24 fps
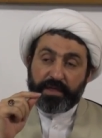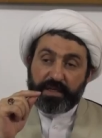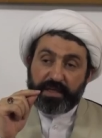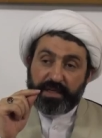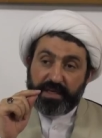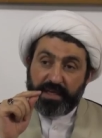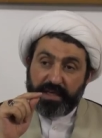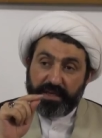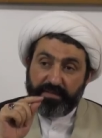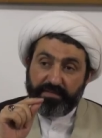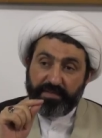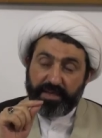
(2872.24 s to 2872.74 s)

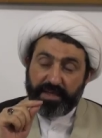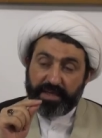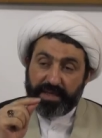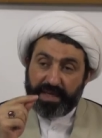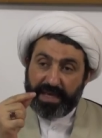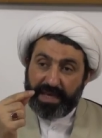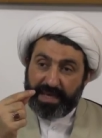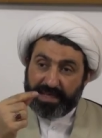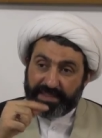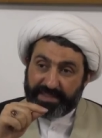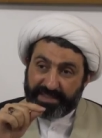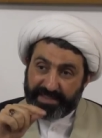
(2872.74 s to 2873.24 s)
giving
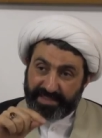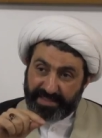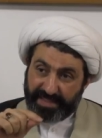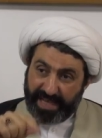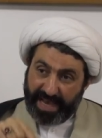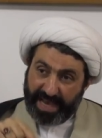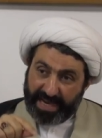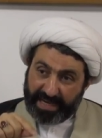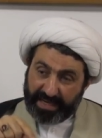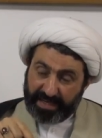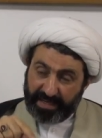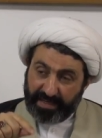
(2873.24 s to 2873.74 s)

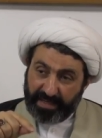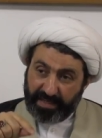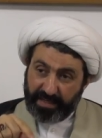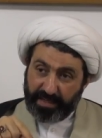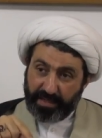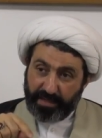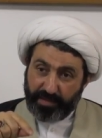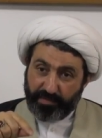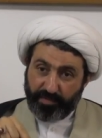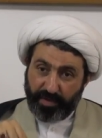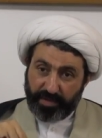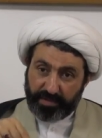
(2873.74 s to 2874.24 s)

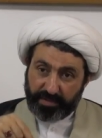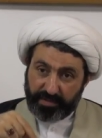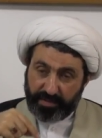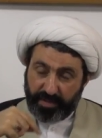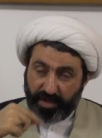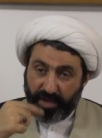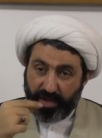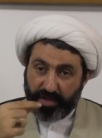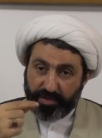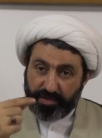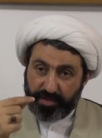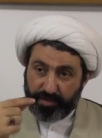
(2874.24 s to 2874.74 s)
exactly what
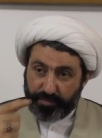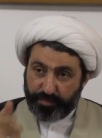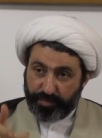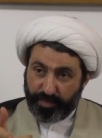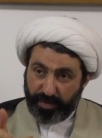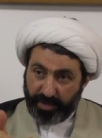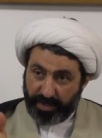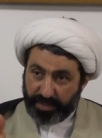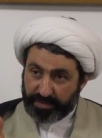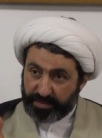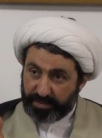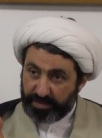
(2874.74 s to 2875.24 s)
the other
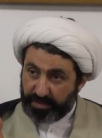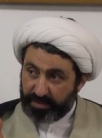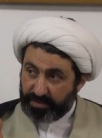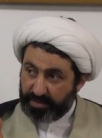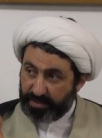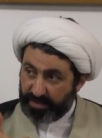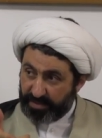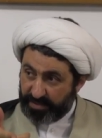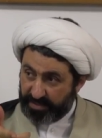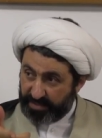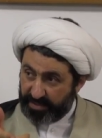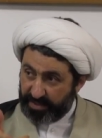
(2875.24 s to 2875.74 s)
party
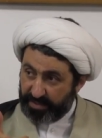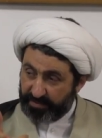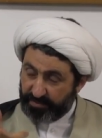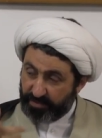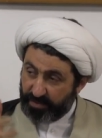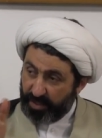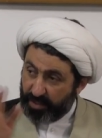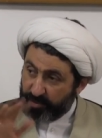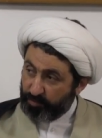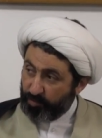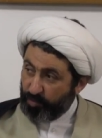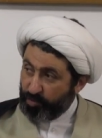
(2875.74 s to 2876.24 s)
deserves,
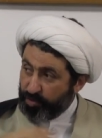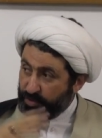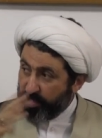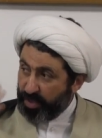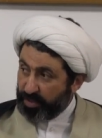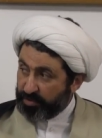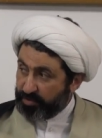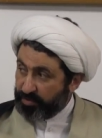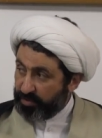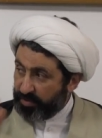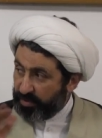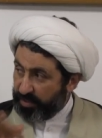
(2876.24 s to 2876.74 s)
not more,
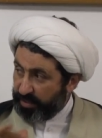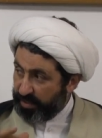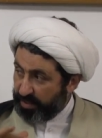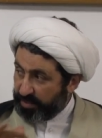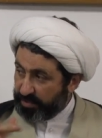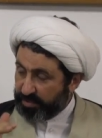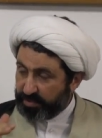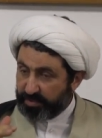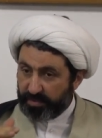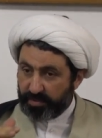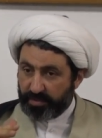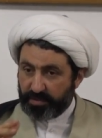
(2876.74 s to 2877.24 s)
not
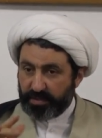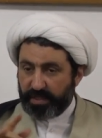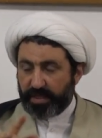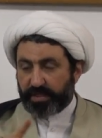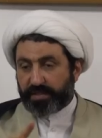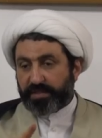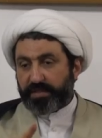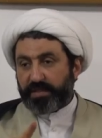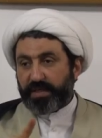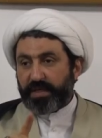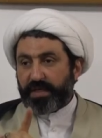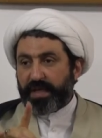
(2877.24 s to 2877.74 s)
less,
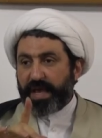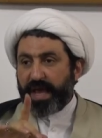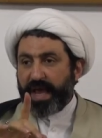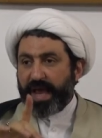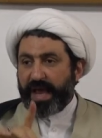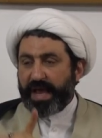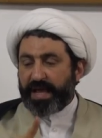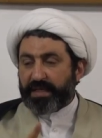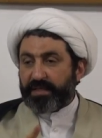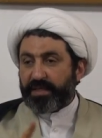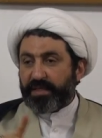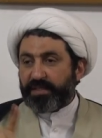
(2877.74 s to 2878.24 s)
yes, then
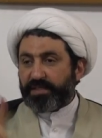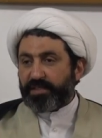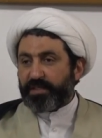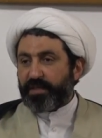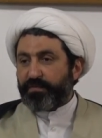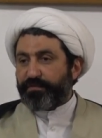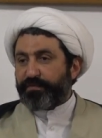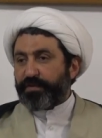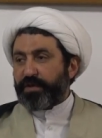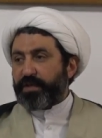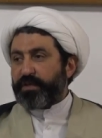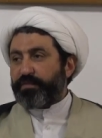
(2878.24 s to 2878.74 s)
adl is
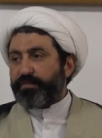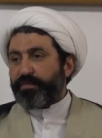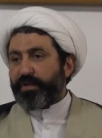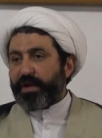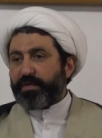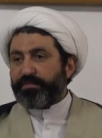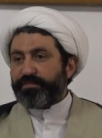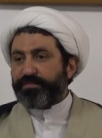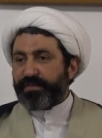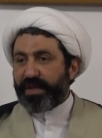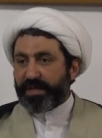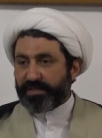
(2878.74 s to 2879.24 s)
different
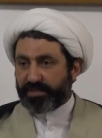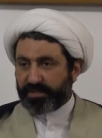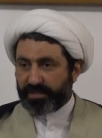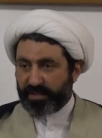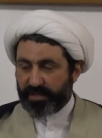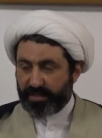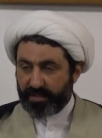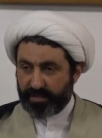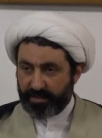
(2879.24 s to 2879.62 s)
from fazl.